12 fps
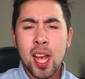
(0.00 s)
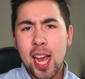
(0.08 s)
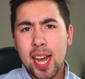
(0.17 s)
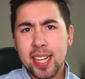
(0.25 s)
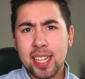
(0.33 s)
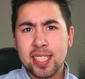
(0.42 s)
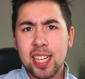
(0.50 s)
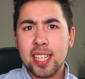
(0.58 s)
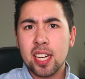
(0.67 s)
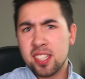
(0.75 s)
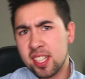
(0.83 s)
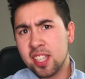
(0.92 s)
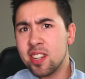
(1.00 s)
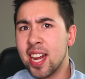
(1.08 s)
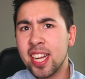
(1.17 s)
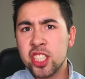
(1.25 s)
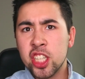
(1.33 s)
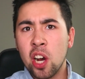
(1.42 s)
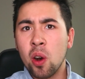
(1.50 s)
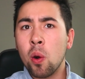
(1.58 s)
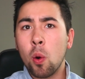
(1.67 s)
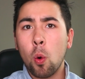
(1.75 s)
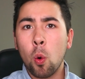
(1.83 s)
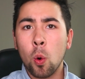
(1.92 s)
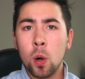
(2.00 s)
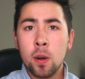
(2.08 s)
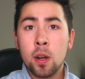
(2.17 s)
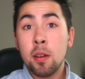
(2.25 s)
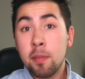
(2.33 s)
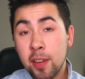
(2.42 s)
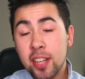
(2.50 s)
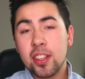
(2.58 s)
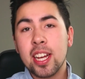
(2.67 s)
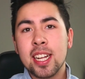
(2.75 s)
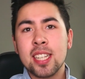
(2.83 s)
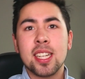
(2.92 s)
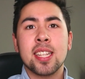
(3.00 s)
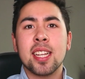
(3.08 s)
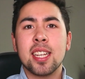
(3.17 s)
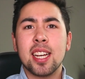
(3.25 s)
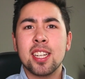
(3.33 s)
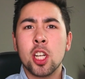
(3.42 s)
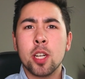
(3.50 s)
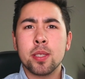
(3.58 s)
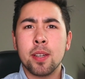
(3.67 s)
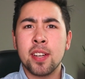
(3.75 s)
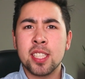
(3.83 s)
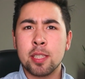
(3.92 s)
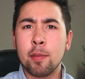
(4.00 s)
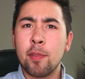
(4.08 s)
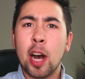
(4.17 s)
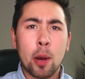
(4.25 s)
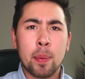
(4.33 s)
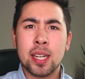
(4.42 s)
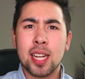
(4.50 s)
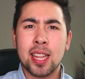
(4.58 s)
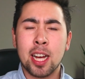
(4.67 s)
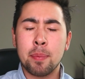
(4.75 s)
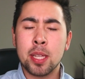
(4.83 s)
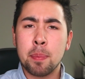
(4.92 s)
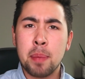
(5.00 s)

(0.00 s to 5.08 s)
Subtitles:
and he gets sent out to either AHL or Finland, because I think in terms of his development, that would be the